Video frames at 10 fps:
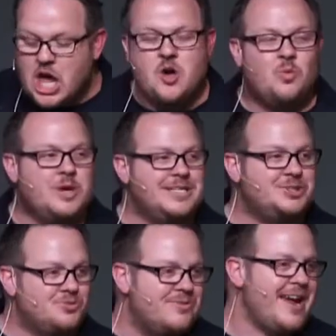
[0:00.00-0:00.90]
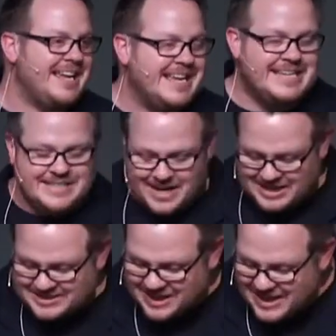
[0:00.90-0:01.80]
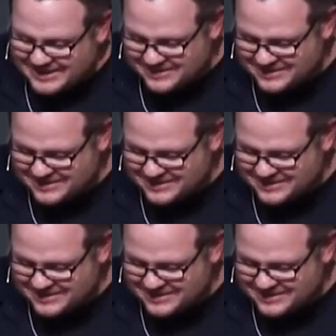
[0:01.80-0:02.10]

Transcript: what is right in God's eyes.